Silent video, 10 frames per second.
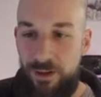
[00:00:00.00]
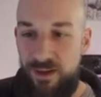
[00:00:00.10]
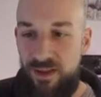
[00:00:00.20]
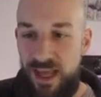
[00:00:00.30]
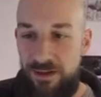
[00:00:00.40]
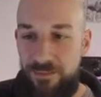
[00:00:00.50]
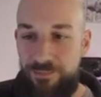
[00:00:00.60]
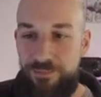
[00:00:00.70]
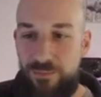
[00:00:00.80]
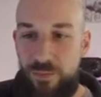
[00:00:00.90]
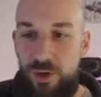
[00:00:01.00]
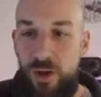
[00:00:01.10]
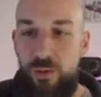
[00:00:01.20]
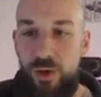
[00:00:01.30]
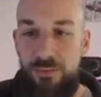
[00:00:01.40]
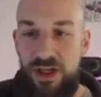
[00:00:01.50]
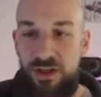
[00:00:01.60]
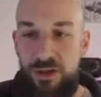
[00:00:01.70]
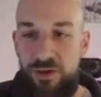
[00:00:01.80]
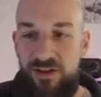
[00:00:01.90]
Then what I'm going to
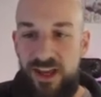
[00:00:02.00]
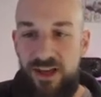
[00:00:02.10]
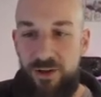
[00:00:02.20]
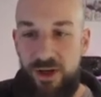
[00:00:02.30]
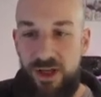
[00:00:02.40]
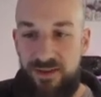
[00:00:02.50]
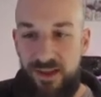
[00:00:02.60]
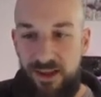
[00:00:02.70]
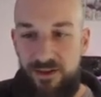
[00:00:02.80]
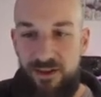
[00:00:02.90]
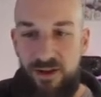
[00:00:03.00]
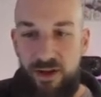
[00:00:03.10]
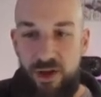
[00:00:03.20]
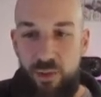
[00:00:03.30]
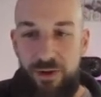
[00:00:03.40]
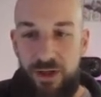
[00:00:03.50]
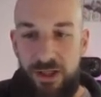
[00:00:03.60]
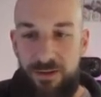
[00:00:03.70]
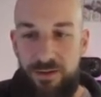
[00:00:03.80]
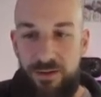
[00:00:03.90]
do is take a look at this
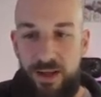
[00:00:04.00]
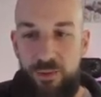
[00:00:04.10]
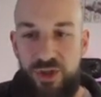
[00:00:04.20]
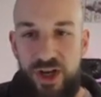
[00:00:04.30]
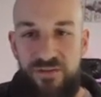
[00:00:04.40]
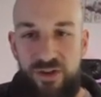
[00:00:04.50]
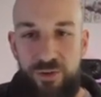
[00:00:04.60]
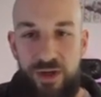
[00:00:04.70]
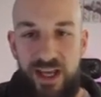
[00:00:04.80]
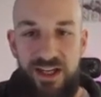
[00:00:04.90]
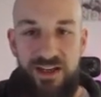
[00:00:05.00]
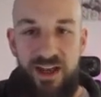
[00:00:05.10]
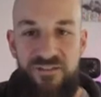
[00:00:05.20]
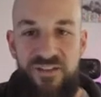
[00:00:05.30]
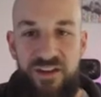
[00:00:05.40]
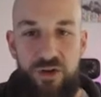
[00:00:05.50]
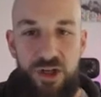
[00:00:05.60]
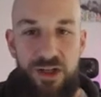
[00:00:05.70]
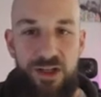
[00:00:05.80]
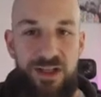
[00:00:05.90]
query, which I've created and I've
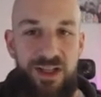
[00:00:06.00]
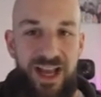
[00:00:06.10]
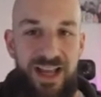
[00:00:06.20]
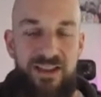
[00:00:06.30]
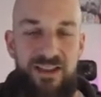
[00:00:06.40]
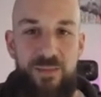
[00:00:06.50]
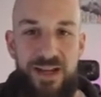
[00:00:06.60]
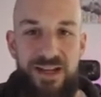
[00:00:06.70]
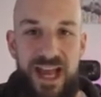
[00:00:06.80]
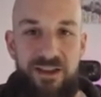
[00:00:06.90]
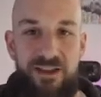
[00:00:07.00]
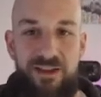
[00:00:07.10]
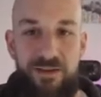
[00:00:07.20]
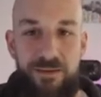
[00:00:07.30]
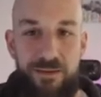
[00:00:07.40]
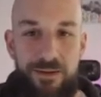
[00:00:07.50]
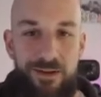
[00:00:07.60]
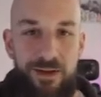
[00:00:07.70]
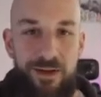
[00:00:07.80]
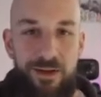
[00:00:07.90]
favorited, and this is my tasks.
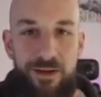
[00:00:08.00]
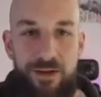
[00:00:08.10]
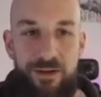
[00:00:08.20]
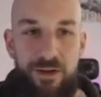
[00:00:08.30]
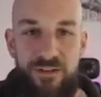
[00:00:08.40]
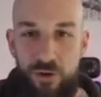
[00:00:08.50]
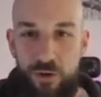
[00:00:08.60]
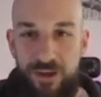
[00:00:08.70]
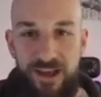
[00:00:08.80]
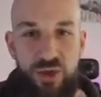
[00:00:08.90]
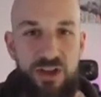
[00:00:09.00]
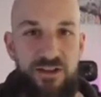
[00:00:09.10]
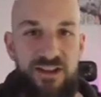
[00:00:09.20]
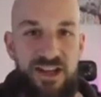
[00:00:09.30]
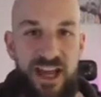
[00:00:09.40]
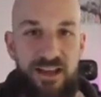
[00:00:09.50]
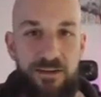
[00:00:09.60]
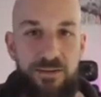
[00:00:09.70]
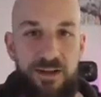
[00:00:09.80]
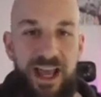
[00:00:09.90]
So the first section is today.
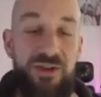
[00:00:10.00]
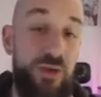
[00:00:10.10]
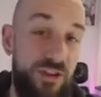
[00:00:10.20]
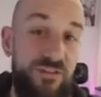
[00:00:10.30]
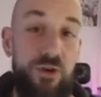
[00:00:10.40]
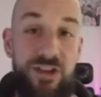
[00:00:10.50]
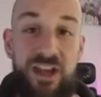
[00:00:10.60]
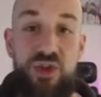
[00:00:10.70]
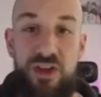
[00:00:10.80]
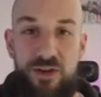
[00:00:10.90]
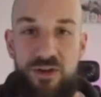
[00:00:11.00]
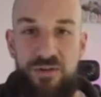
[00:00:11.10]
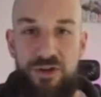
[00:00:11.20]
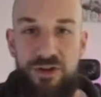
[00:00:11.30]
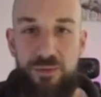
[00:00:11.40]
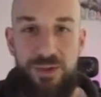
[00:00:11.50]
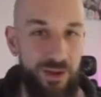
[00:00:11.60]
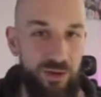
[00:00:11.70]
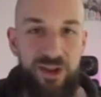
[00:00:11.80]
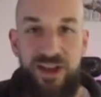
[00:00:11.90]
Actually, the first section is overdue, but
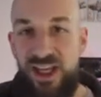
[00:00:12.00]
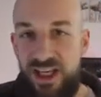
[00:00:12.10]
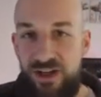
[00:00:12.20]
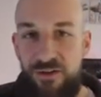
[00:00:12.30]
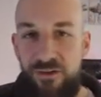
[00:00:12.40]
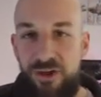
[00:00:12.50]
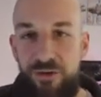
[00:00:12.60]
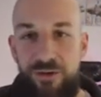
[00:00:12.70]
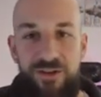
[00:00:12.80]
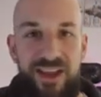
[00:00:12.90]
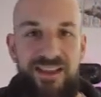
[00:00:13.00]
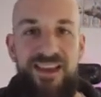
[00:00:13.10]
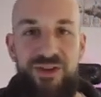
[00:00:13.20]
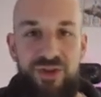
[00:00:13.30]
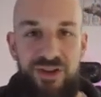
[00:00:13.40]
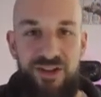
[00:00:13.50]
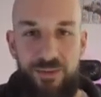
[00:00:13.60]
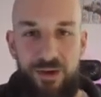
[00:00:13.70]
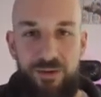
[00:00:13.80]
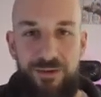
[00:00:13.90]
there's nothing in overdue, so that section
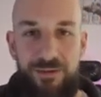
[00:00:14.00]
disappears.